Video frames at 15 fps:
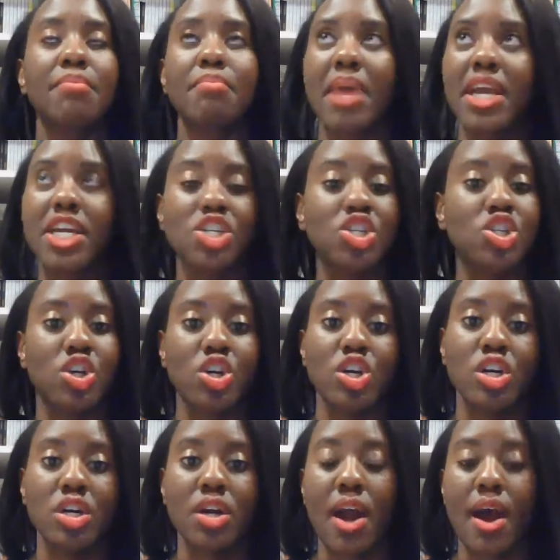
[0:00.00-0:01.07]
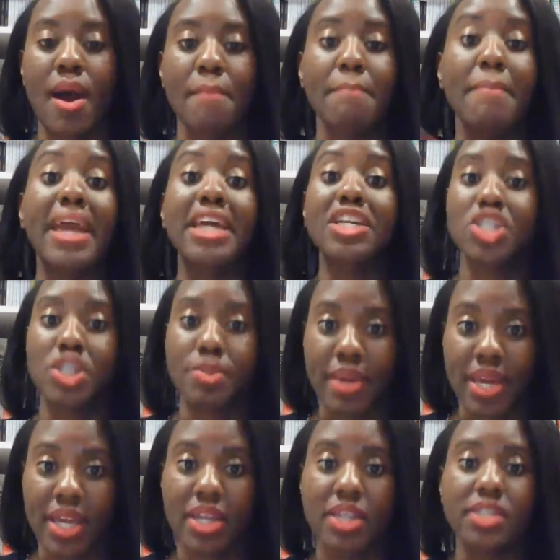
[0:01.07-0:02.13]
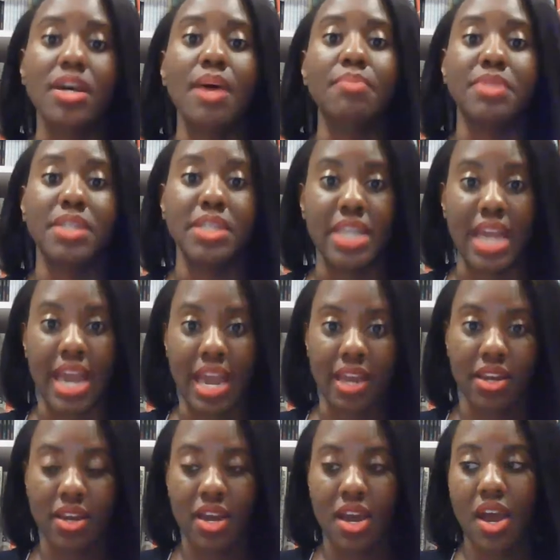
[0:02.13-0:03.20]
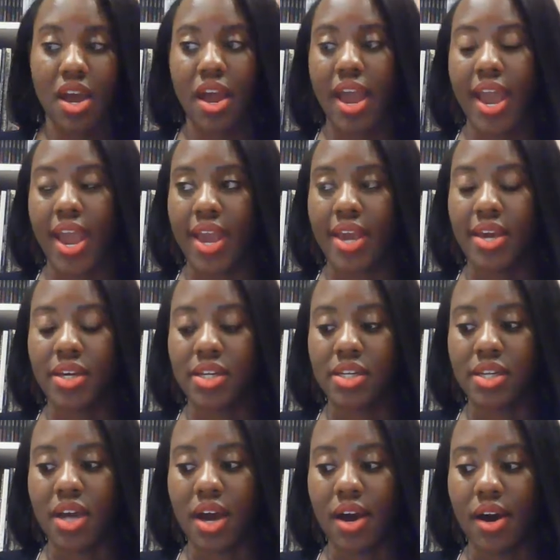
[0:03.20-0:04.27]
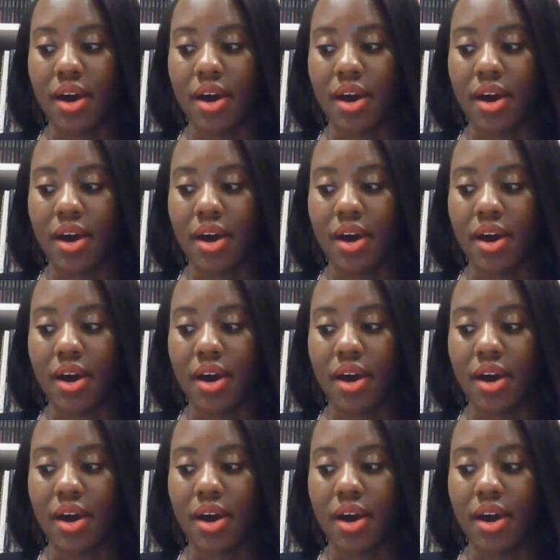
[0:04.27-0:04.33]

making sure management is up to date. And